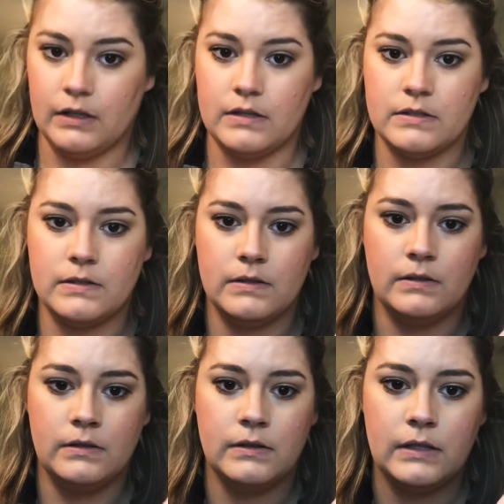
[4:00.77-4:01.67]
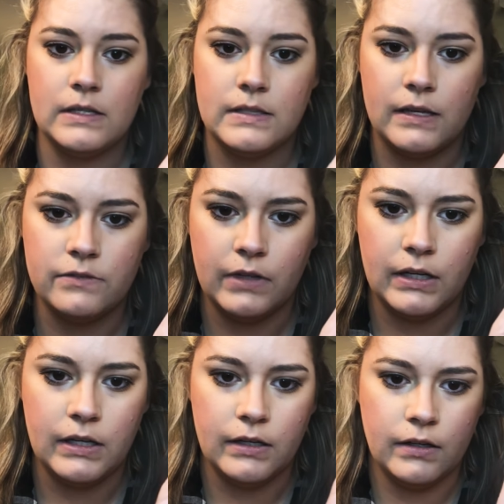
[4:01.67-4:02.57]
That's these things right
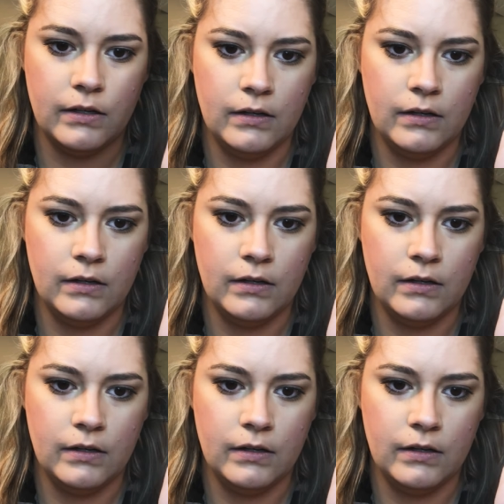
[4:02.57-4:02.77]
here.